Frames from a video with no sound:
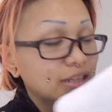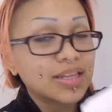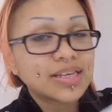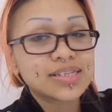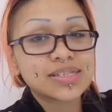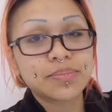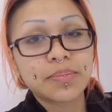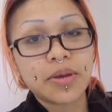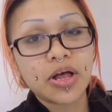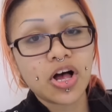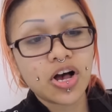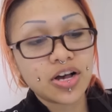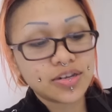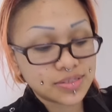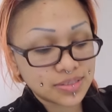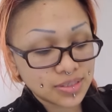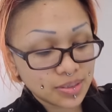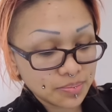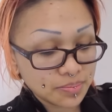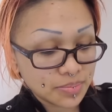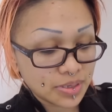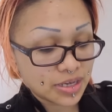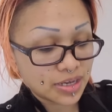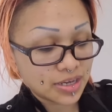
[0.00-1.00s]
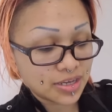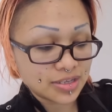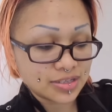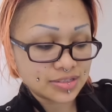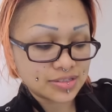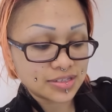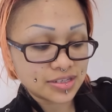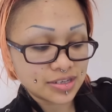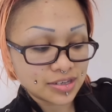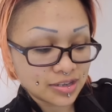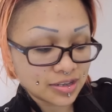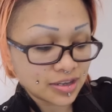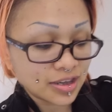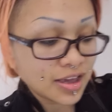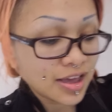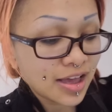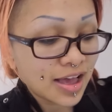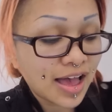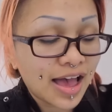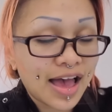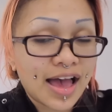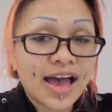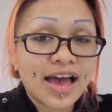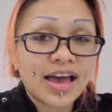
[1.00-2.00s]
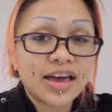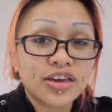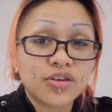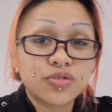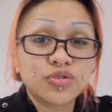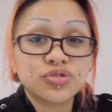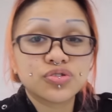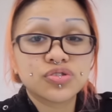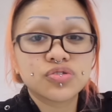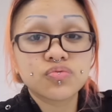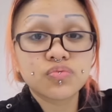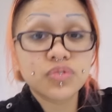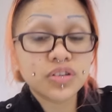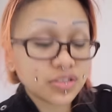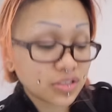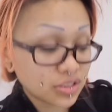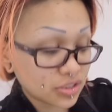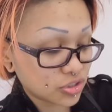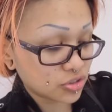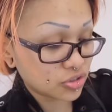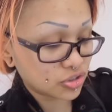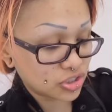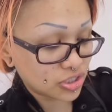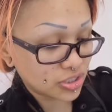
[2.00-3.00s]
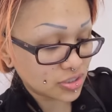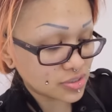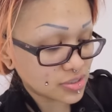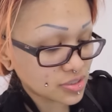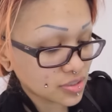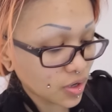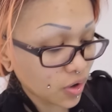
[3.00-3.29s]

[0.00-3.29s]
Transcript: they smell awesome because I use real detergent.